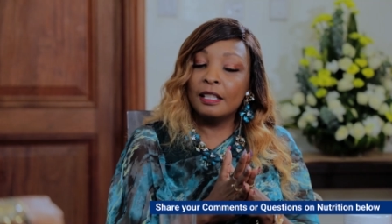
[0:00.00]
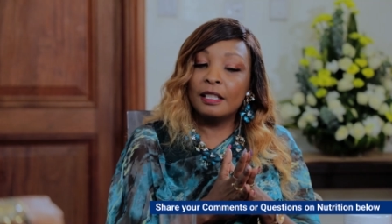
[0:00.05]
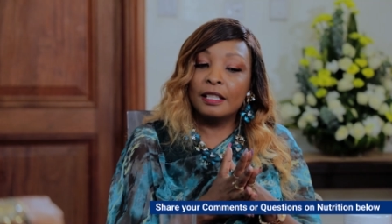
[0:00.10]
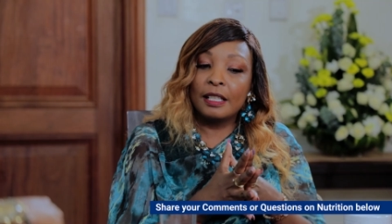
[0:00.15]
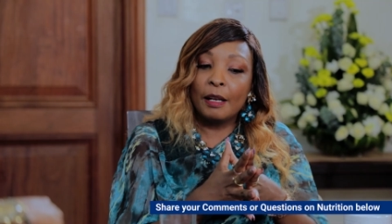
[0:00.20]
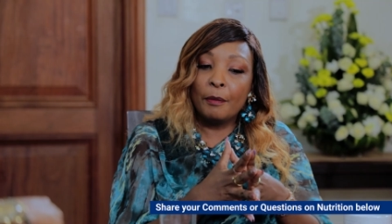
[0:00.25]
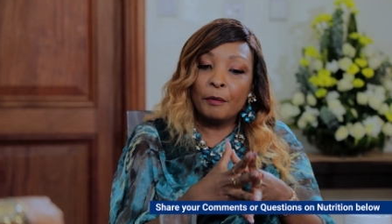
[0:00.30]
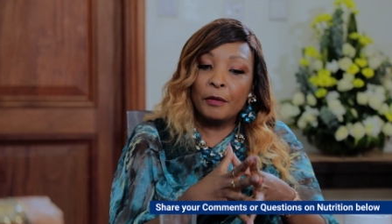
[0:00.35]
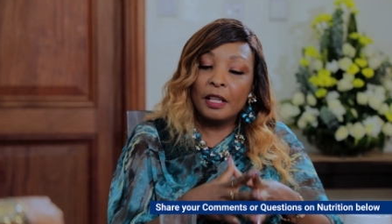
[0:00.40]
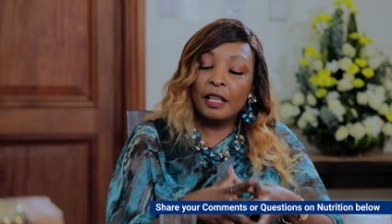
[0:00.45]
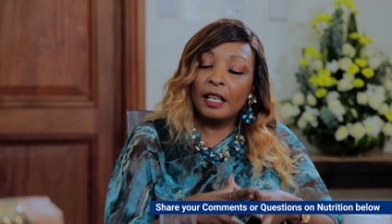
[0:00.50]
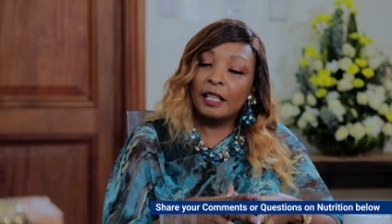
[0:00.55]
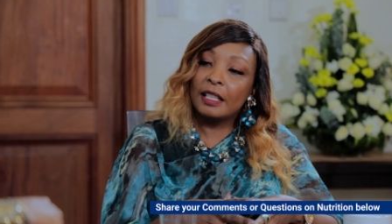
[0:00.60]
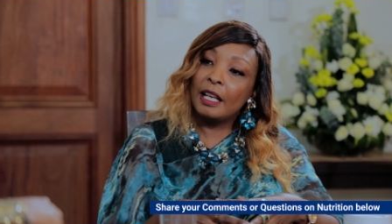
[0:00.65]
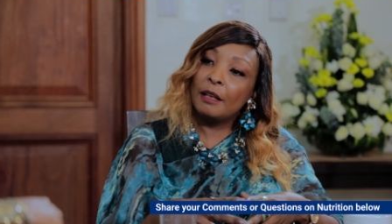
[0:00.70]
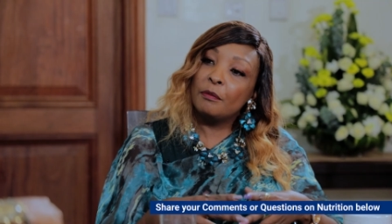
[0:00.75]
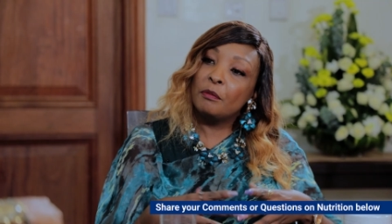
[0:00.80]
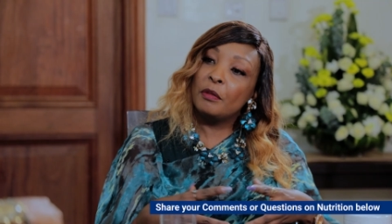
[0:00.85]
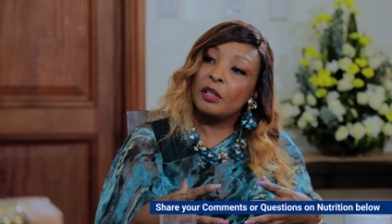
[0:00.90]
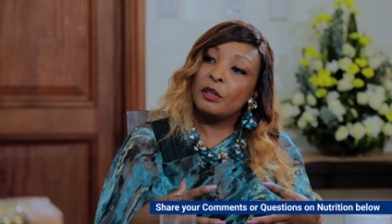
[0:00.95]
it's something that
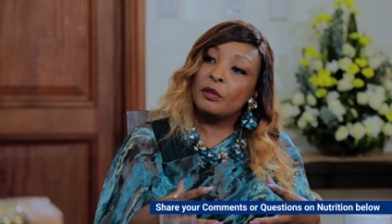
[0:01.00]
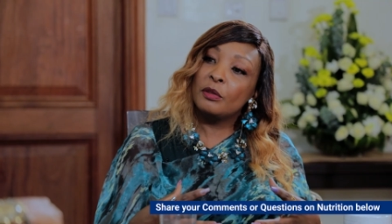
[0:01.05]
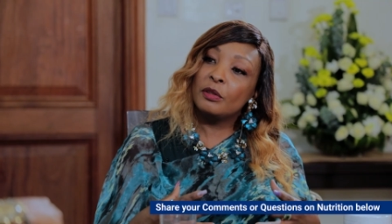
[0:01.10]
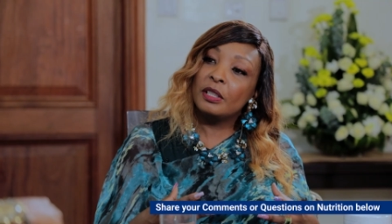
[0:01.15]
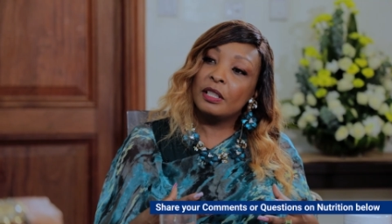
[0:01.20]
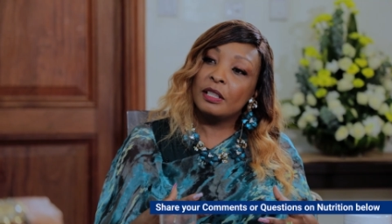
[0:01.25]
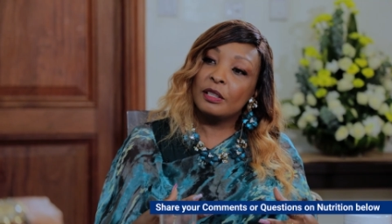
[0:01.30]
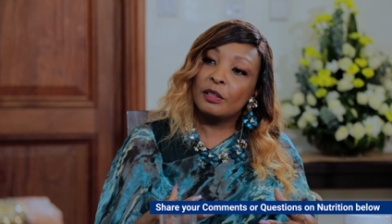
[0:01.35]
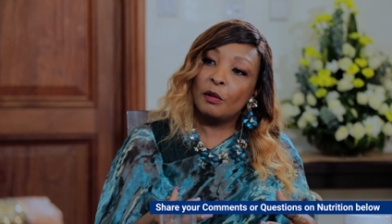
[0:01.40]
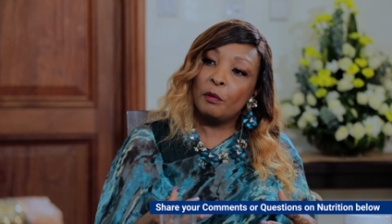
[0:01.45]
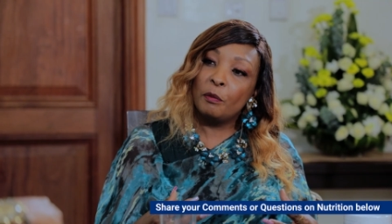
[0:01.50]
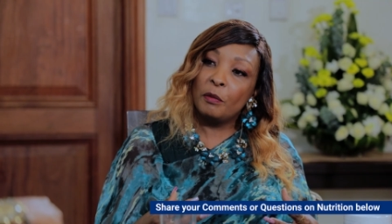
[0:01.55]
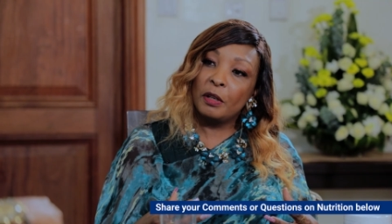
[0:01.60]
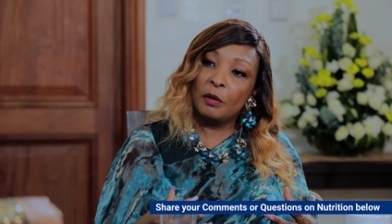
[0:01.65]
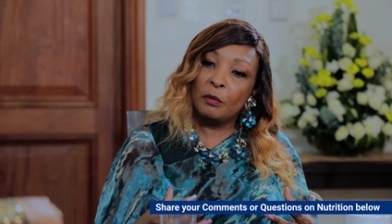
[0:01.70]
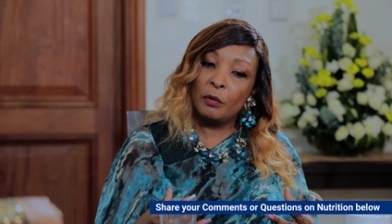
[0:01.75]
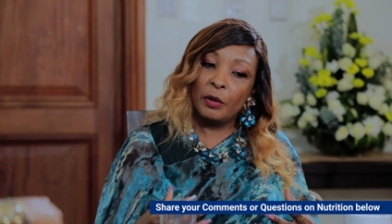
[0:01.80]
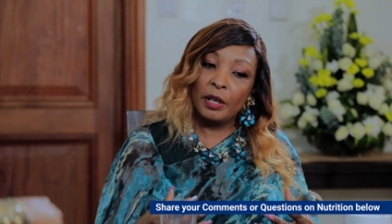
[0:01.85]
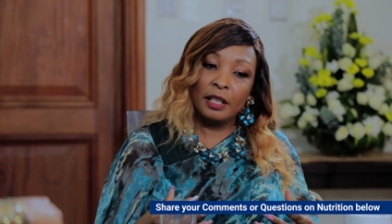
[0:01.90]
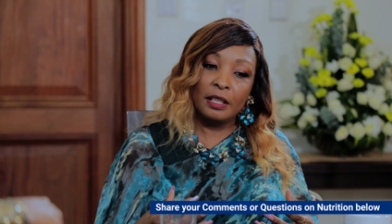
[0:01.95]
can be used in so
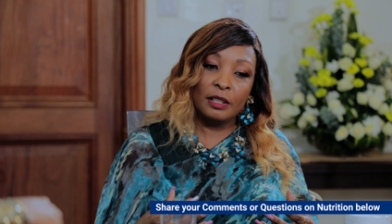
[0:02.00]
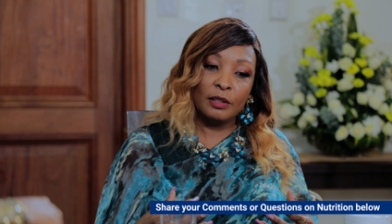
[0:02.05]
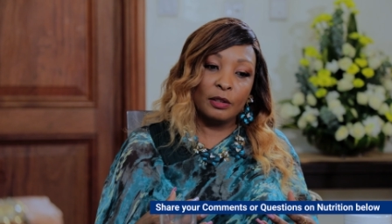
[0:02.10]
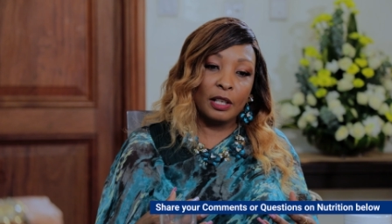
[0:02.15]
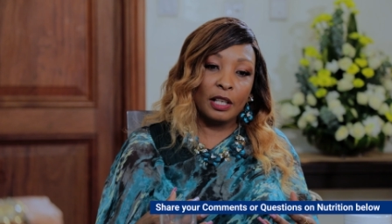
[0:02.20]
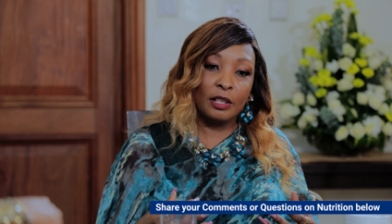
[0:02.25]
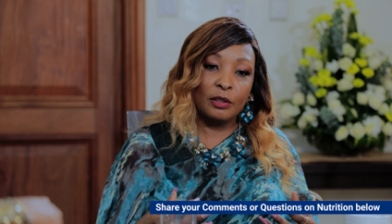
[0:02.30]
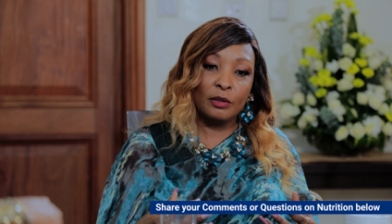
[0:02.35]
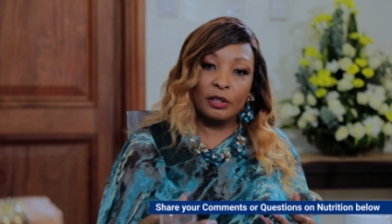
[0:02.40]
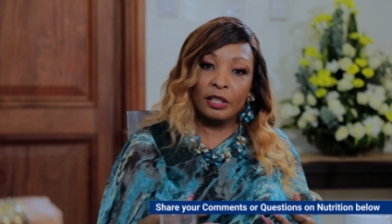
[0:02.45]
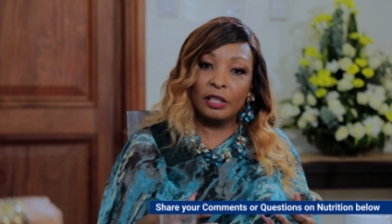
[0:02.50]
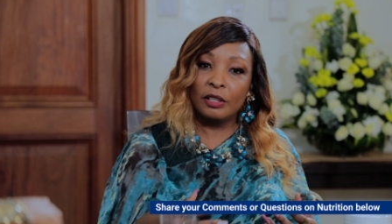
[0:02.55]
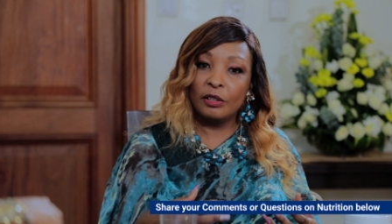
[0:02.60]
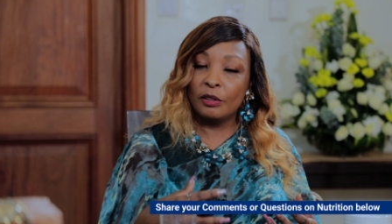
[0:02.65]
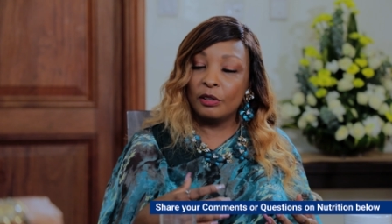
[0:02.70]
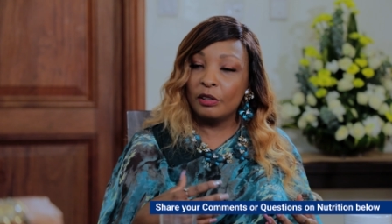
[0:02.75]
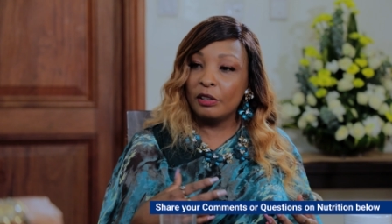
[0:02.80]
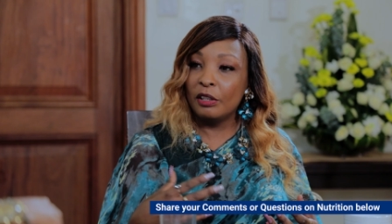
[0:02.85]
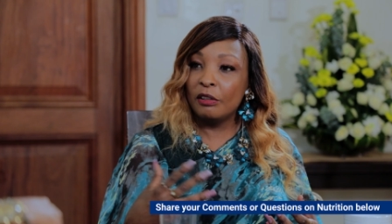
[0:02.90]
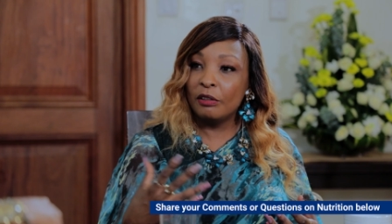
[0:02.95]
many ways. You can use in
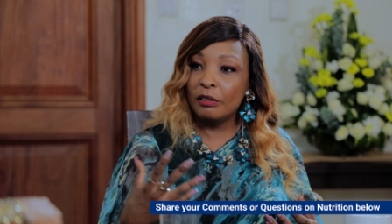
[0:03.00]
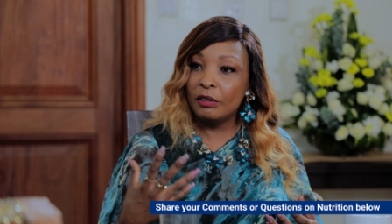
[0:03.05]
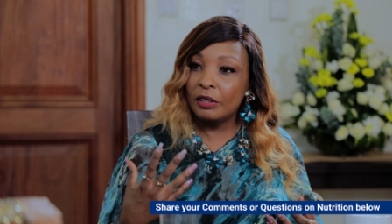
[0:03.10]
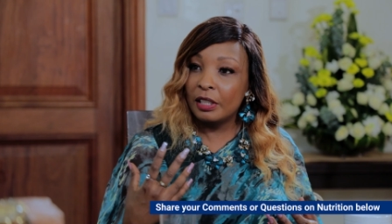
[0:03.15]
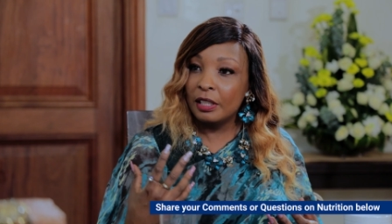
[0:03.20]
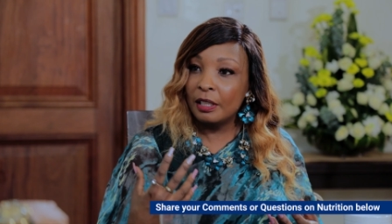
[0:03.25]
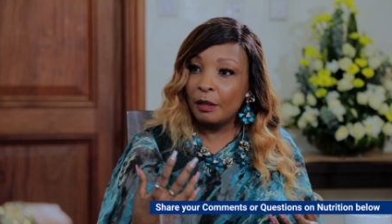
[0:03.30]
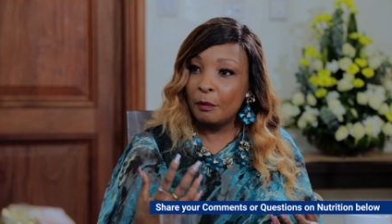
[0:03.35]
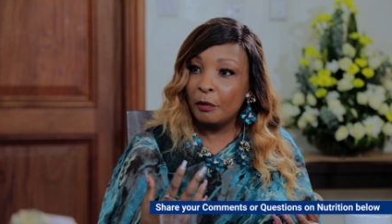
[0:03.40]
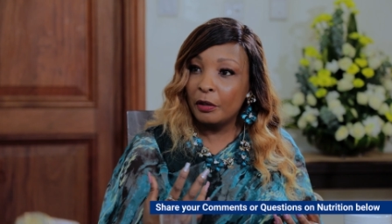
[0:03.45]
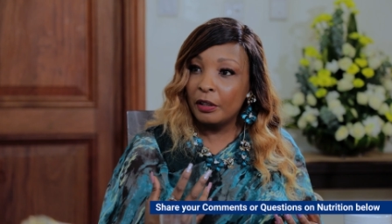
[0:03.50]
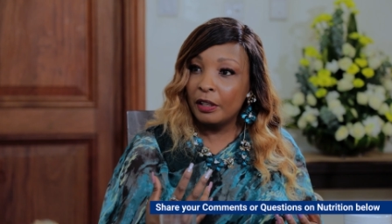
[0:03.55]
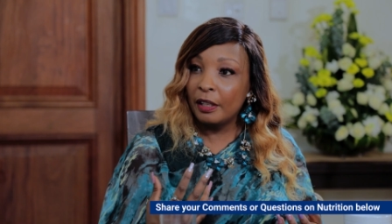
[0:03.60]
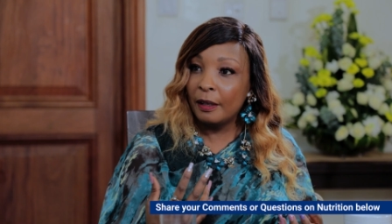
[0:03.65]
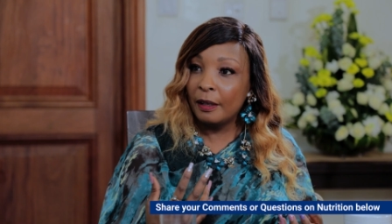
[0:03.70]
your cereals in the morning.